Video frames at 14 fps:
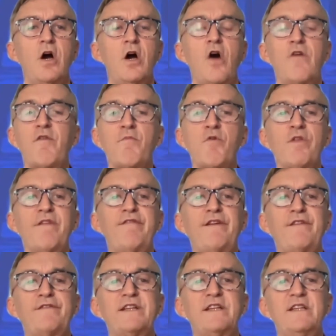Over more than
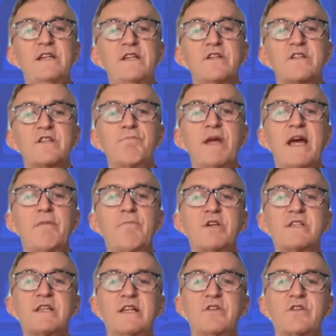50 years,
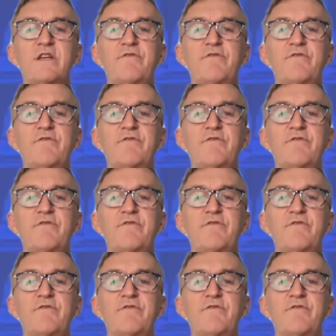Myanmar's leaders